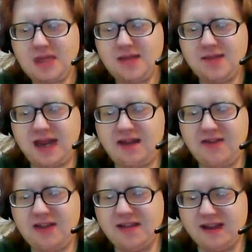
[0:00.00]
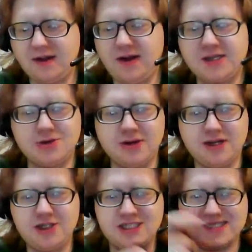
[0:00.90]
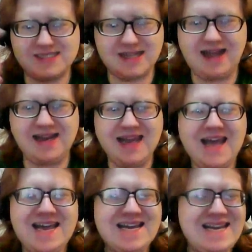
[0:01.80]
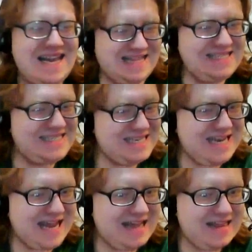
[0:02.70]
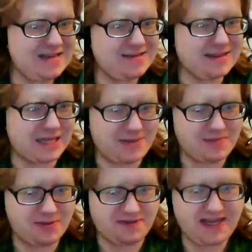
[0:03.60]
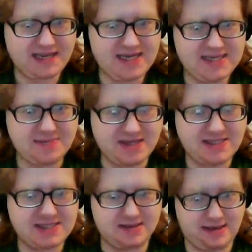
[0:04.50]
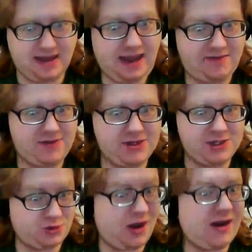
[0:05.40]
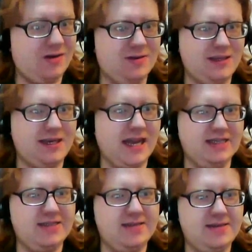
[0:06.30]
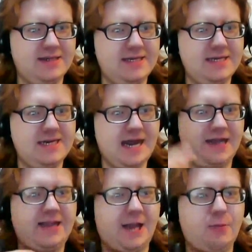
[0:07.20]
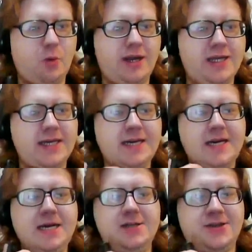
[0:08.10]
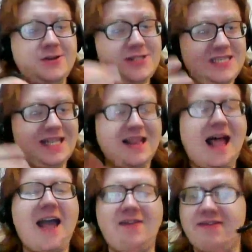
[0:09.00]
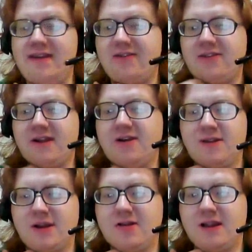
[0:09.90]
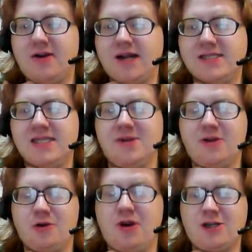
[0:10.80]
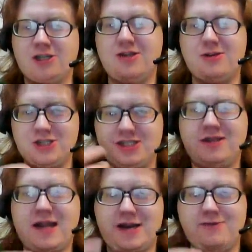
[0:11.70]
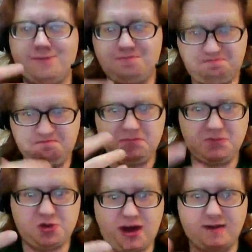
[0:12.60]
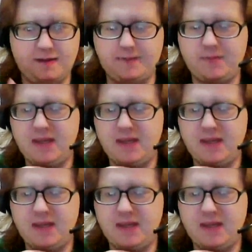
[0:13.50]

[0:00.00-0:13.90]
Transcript: that having the larynx crushed is not instant death, like people think it is. Basically, they have to strangle to death at that point. So they're still alive, even if their larynx has been crushed. They're just kind of strangling.